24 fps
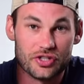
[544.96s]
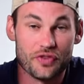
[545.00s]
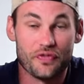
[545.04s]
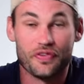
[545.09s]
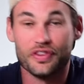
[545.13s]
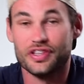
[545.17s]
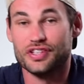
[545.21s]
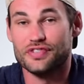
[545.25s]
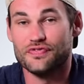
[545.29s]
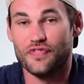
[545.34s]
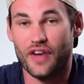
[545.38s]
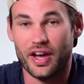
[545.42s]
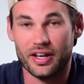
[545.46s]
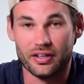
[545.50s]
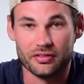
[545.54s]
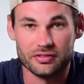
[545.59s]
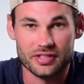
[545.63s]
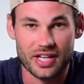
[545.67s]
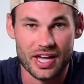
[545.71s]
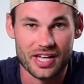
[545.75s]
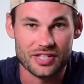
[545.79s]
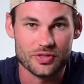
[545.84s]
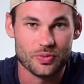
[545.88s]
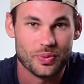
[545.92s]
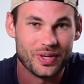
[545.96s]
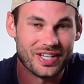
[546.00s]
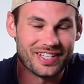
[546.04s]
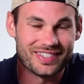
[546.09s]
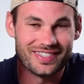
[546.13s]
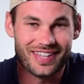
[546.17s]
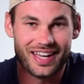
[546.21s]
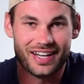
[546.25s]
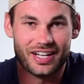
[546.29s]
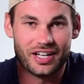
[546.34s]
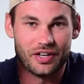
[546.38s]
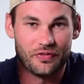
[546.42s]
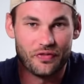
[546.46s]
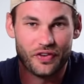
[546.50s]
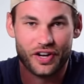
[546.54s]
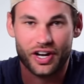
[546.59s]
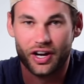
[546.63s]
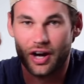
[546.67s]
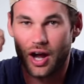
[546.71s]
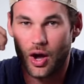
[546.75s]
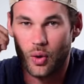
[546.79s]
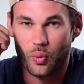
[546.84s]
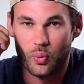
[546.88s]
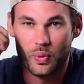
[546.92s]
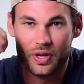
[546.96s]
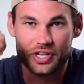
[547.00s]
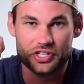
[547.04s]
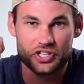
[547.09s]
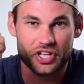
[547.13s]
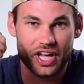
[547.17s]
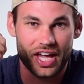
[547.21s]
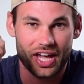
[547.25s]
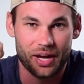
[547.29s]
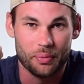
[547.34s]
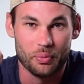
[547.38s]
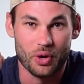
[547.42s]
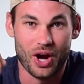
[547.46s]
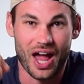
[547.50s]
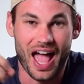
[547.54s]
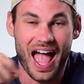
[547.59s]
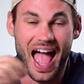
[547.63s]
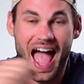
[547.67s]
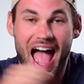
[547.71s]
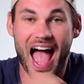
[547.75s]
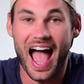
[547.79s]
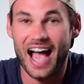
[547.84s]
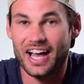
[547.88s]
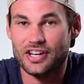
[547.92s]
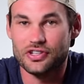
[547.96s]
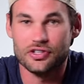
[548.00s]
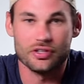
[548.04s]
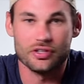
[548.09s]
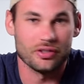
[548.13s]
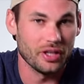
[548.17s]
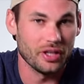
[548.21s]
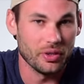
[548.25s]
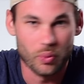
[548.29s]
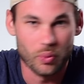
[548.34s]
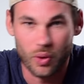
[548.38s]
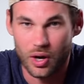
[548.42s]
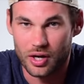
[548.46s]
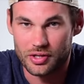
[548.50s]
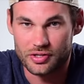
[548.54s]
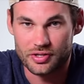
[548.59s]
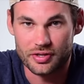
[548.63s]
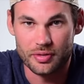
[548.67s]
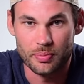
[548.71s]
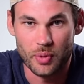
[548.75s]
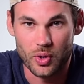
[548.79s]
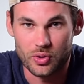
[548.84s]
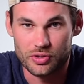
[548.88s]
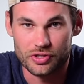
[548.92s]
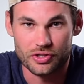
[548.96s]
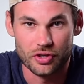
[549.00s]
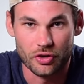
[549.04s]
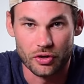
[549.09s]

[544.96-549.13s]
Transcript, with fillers: So for this final test, we decided to figure out which camera actually was the most